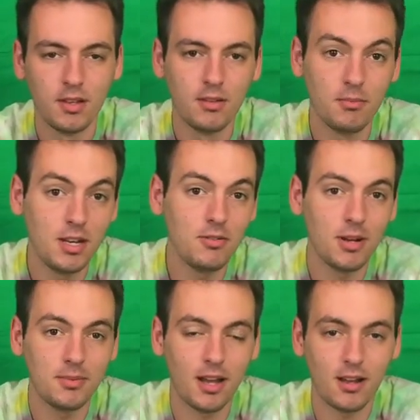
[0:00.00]
Many
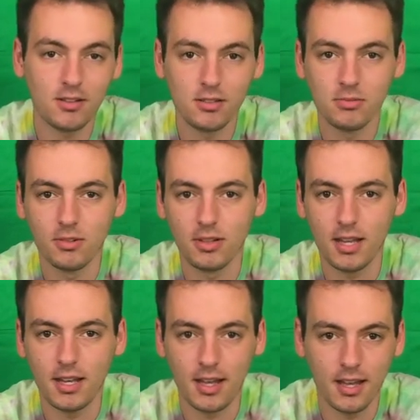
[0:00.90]
reptiles will
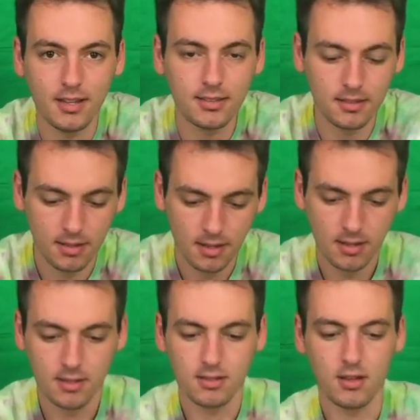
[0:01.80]
lay eggs.
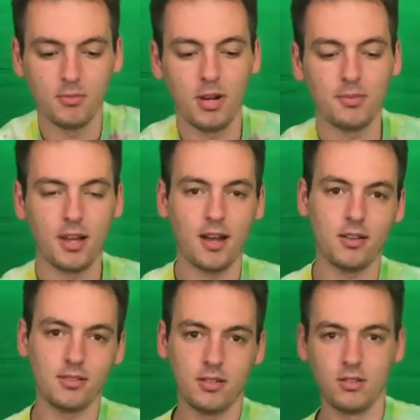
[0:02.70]
Some
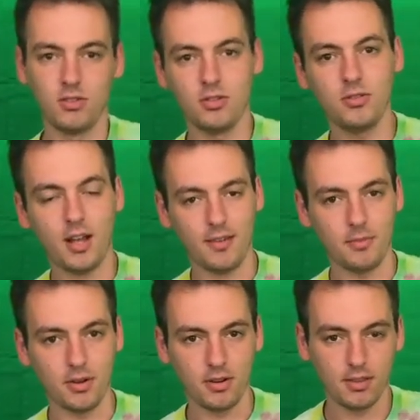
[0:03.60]
reptiles do live
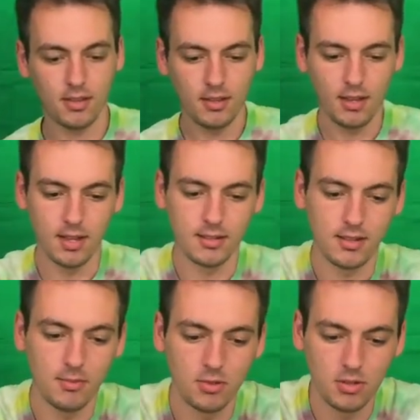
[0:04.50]
birth, and
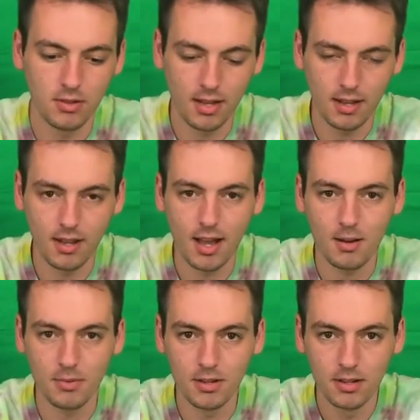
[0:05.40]
some do a
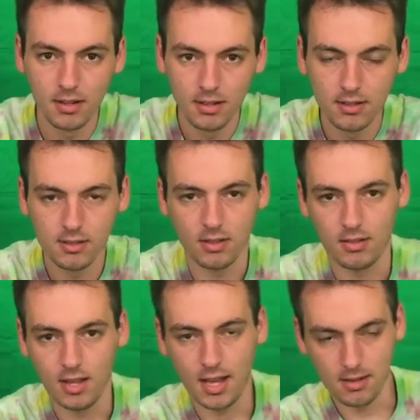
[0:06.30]
hybrid. So
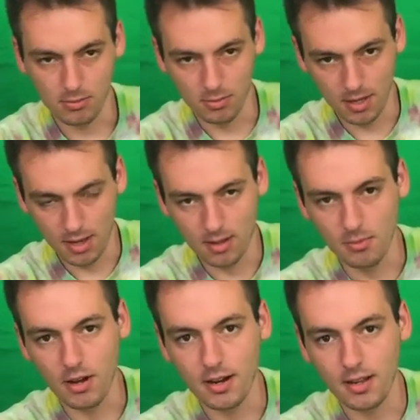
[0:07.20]
the eggs will be in their
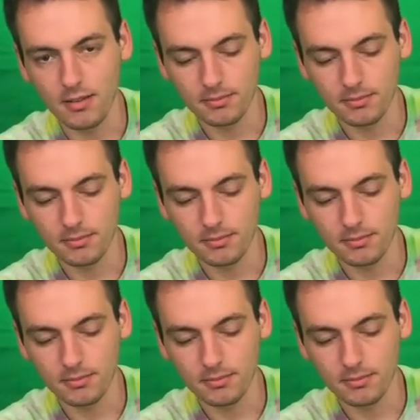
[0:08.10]
body,